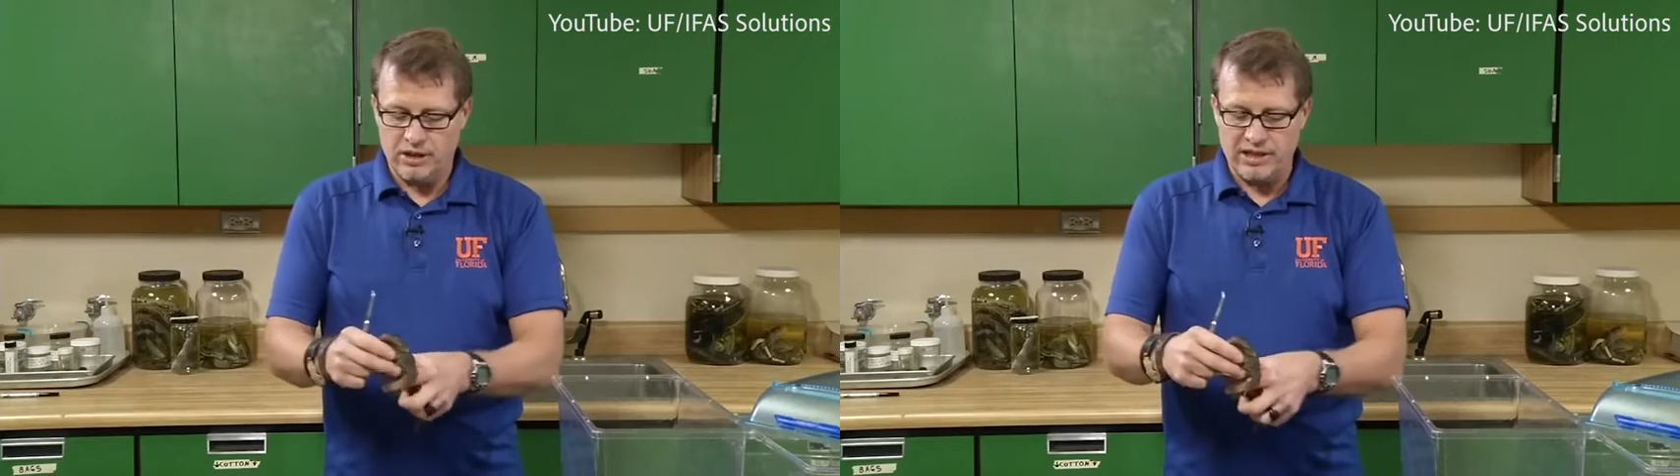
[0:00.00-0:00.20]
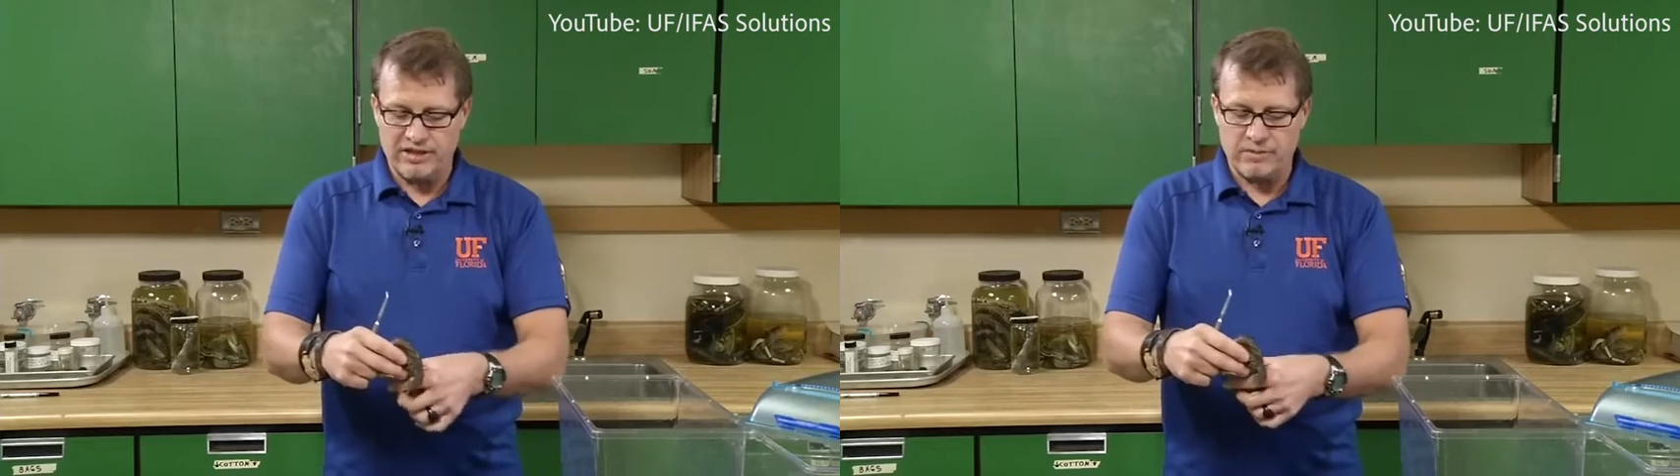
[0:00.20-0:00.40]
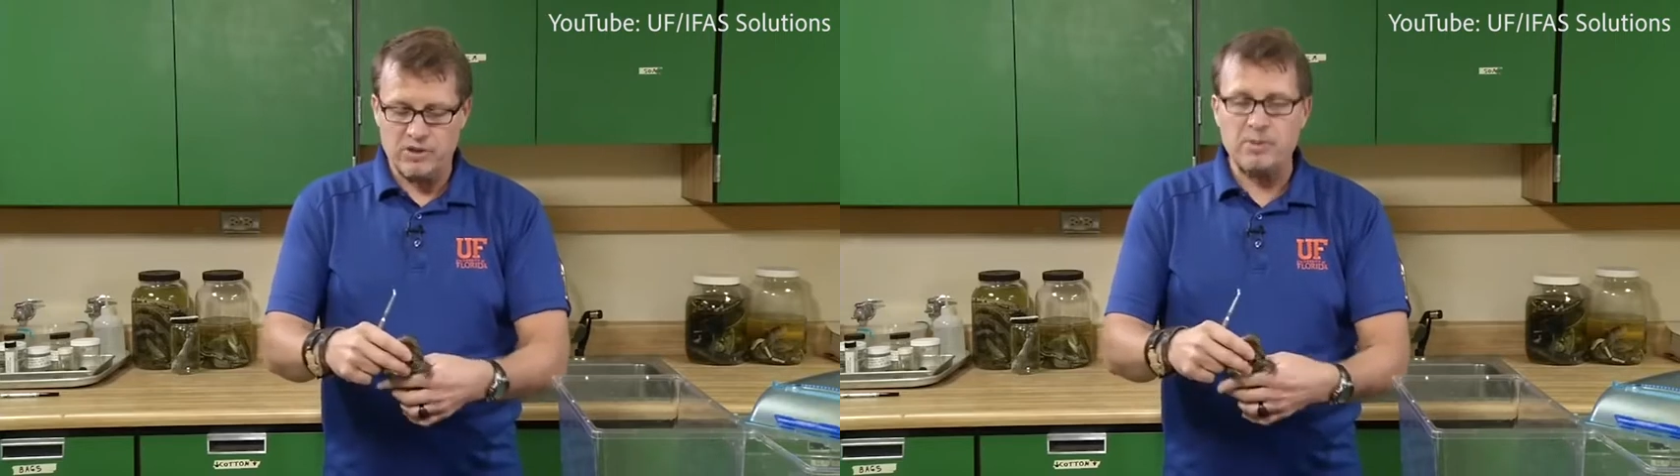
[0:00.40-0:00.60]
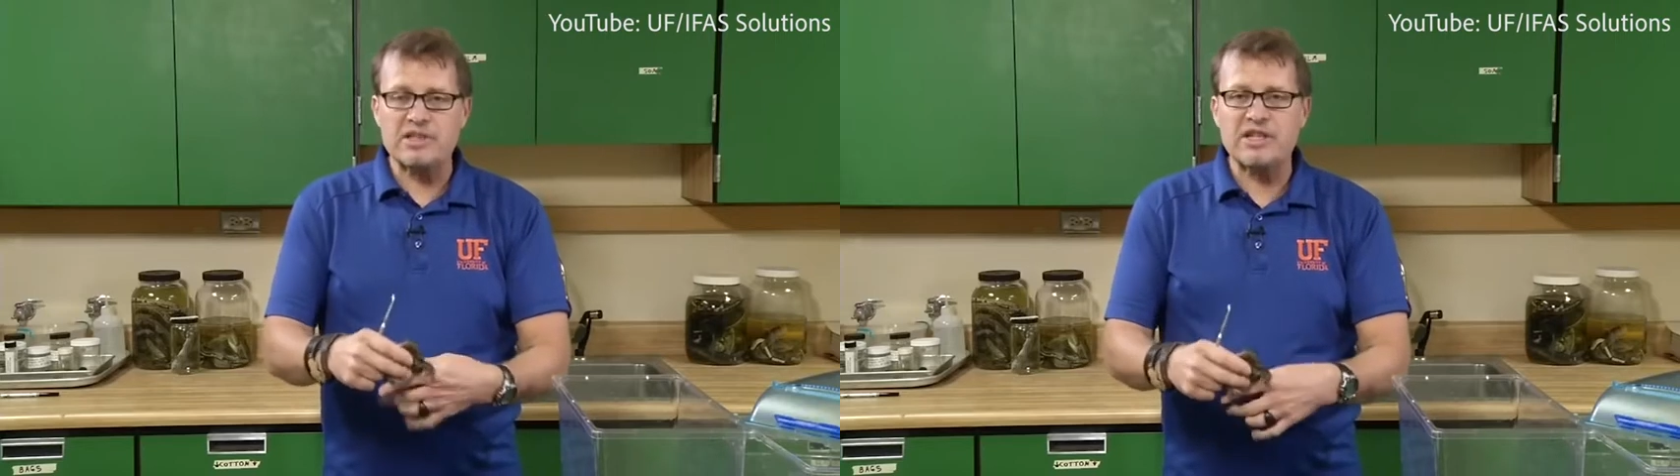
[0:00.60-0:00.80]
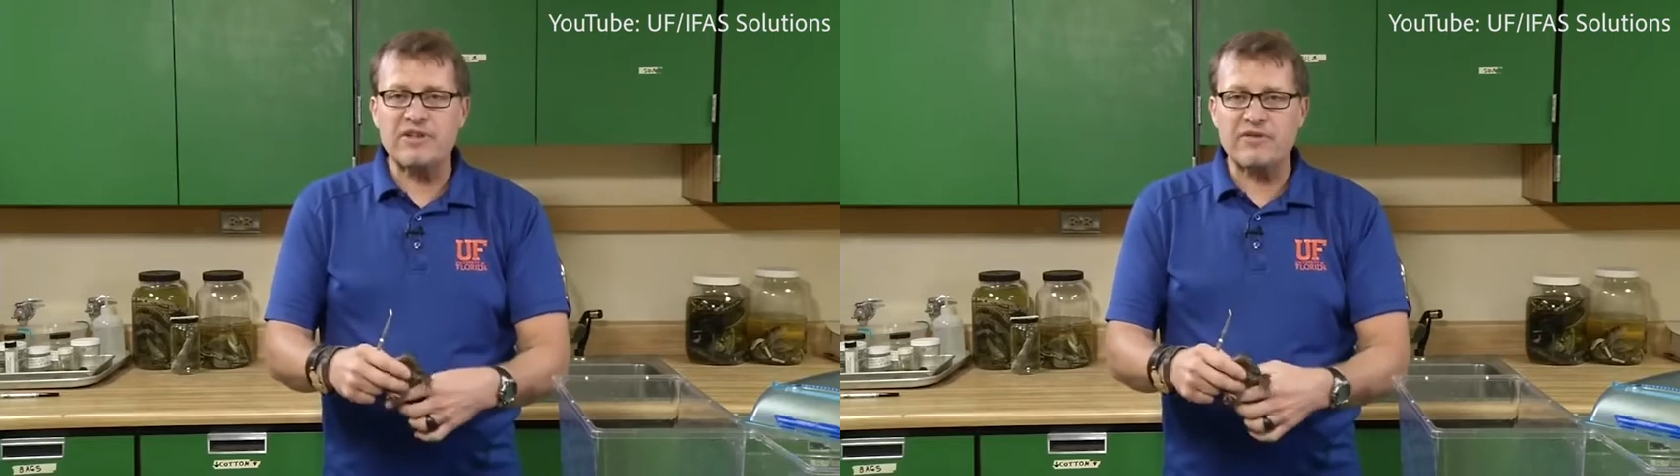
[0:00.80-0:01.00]
Now, some
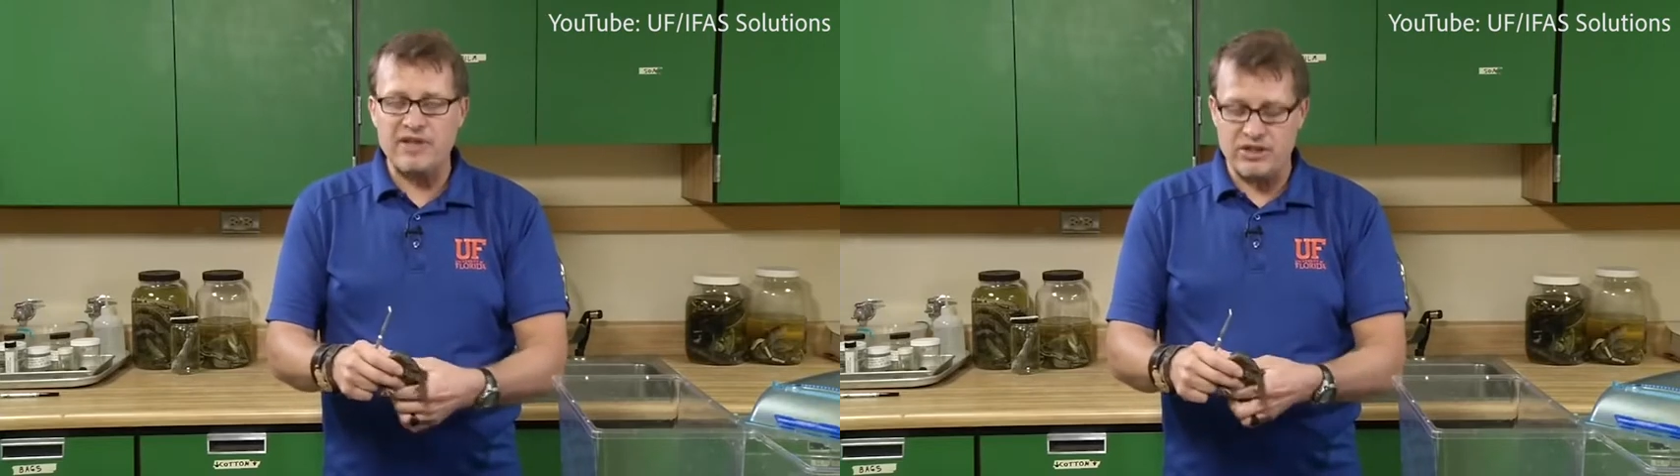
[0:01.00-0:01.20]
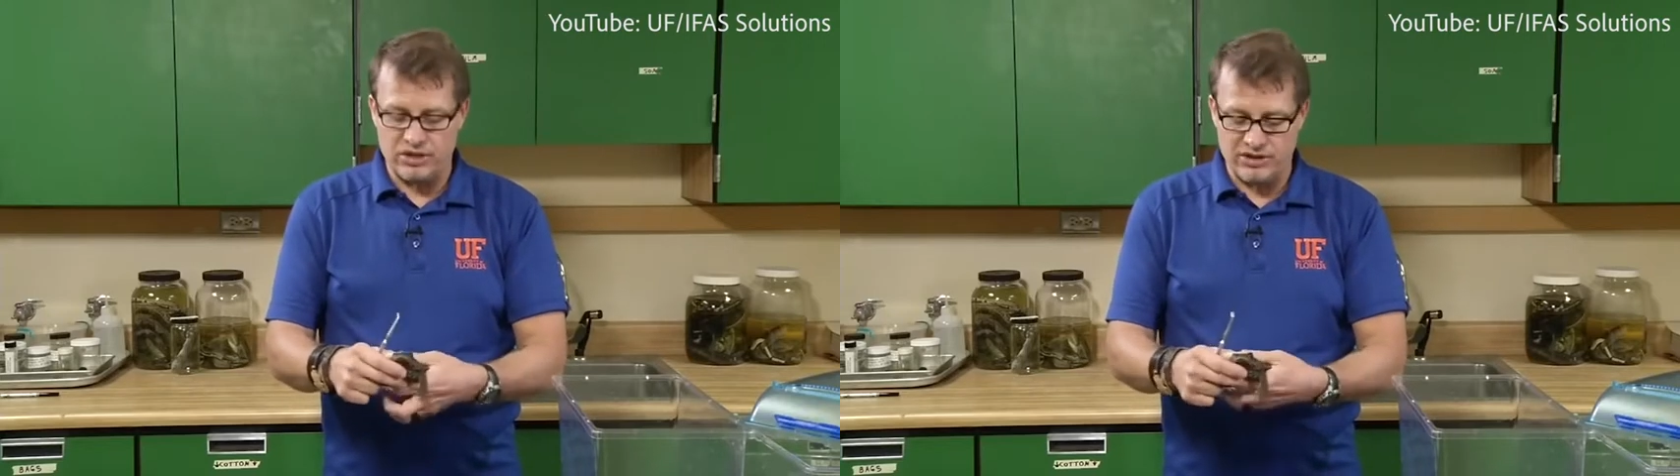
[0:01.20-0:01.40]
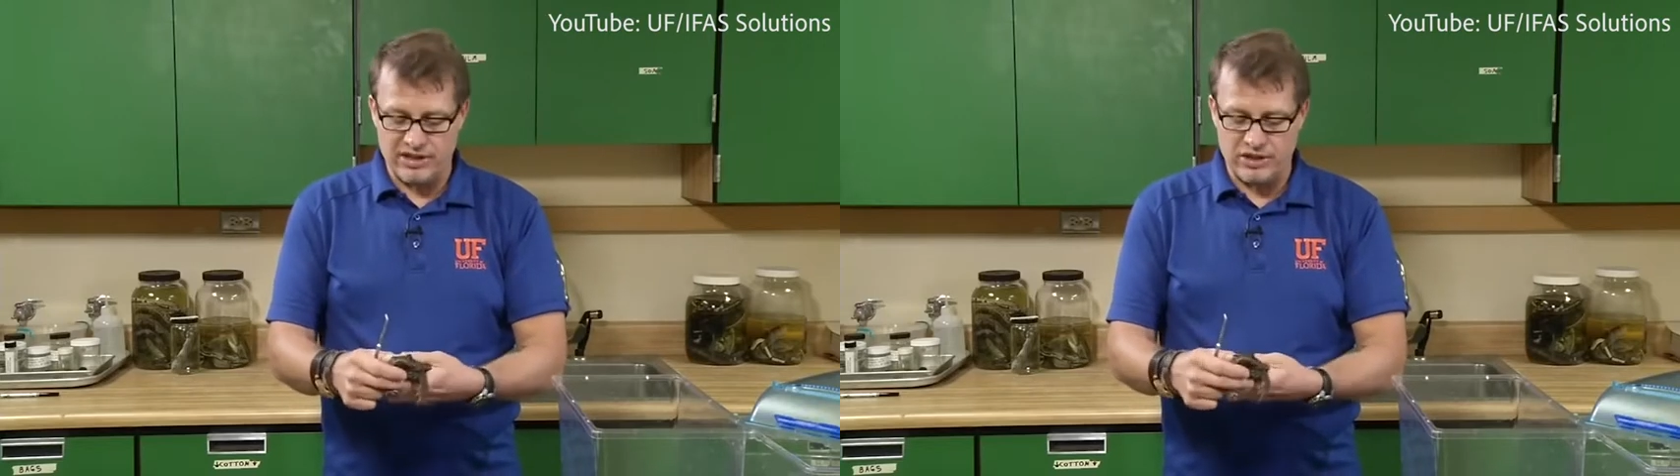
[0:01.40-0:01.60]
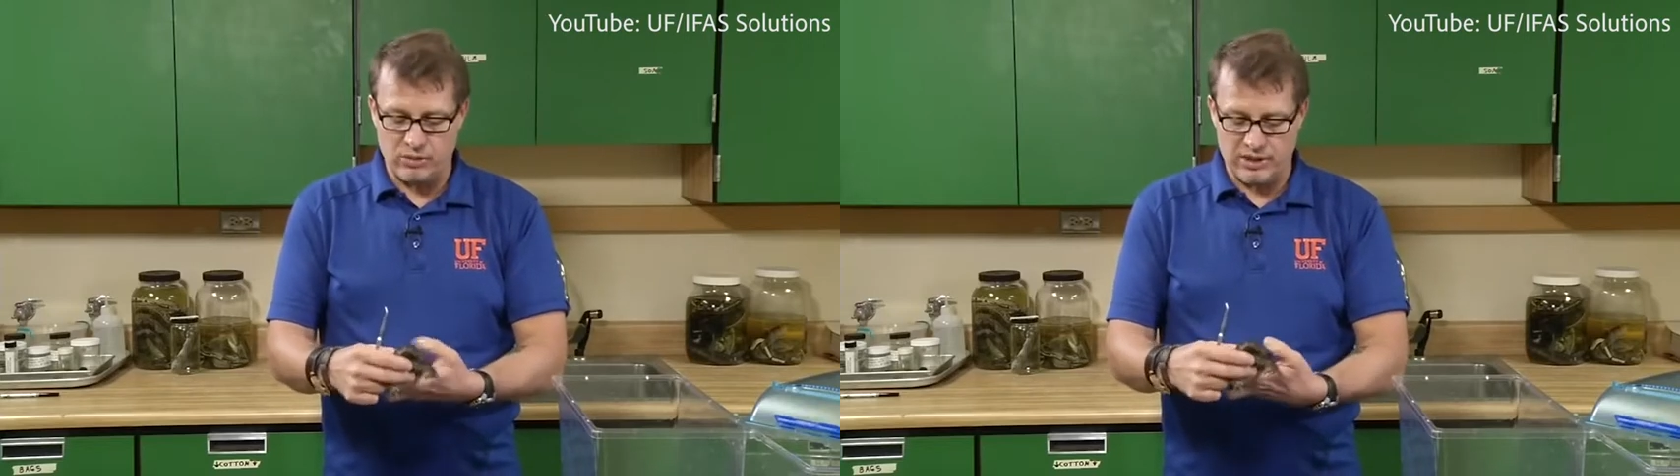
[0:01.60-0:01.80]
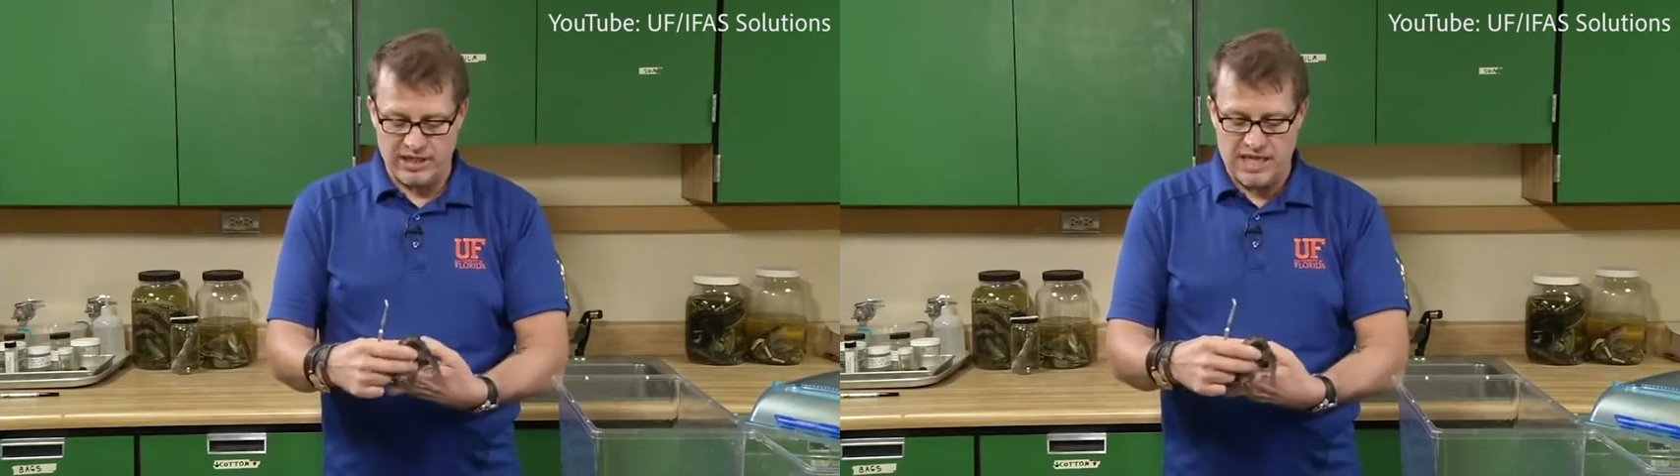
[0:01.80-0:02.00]
specific features that you want to